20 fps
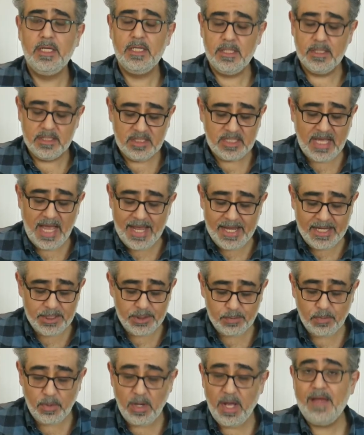
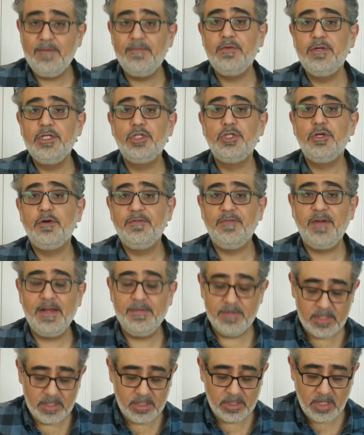sage, whatever is your
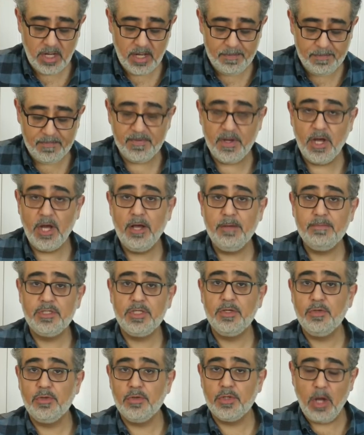favorite type of
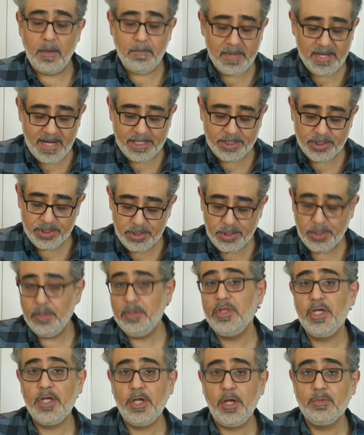herbs or a combination that
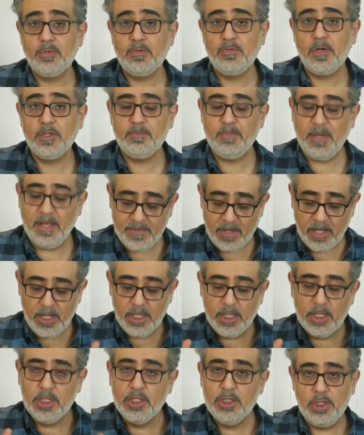you think goes with roast beef.
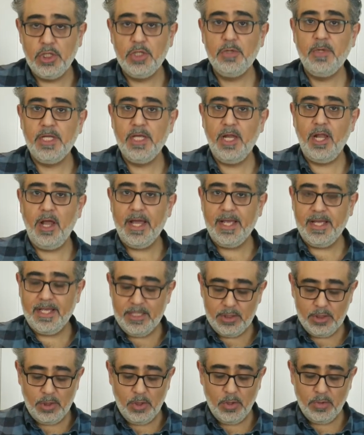Do what you like.
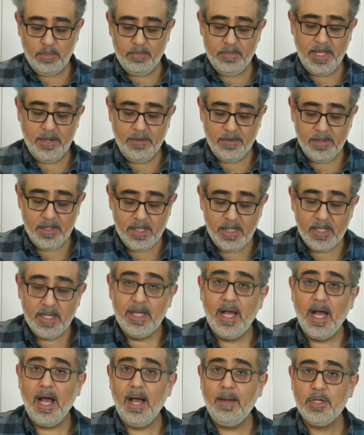It's your meal.
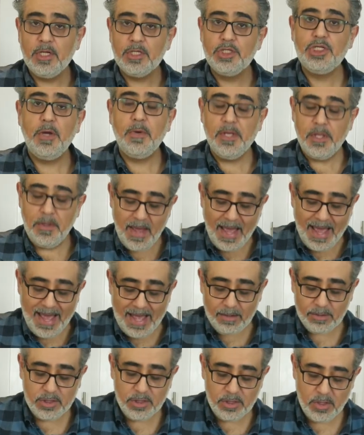I'm showing you
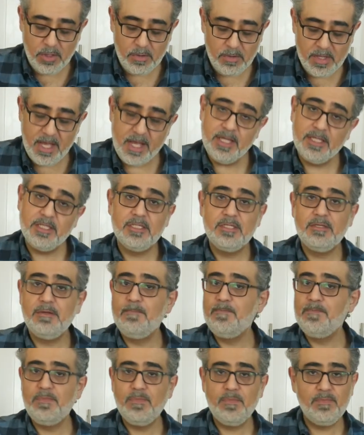how to do this.
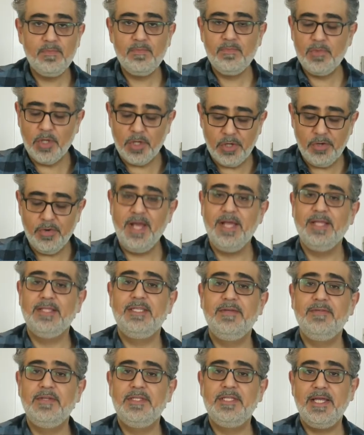The
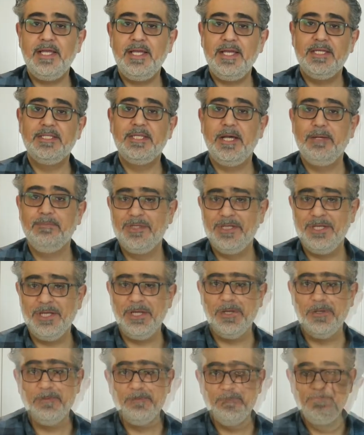creativity is up to
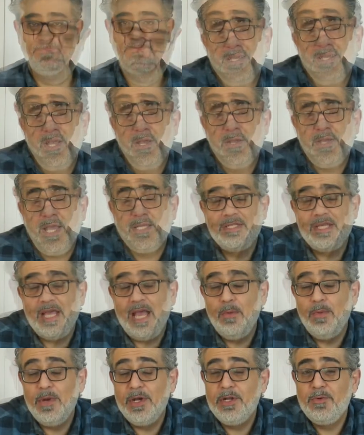you. Okay, so
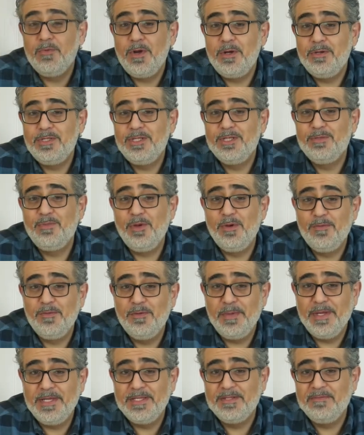how are we going to roast this
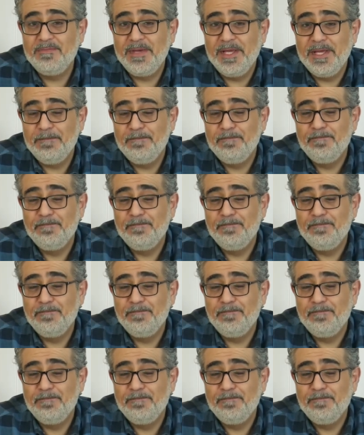beautiful piece of meat?